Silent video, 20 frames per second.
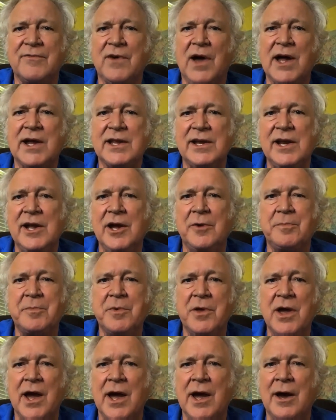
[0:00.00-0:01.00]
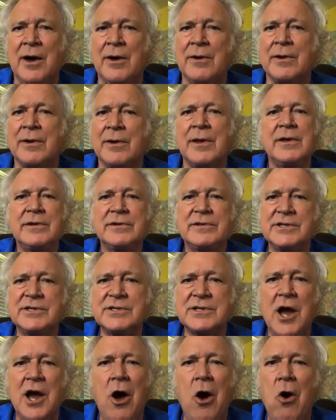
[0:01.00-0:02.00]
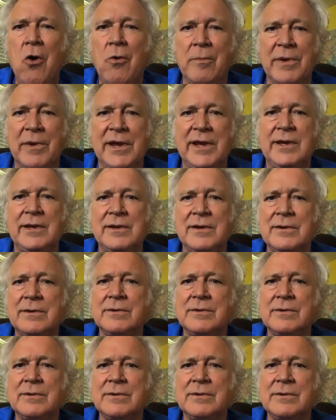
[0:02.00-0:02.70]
if I can help you out, just call me.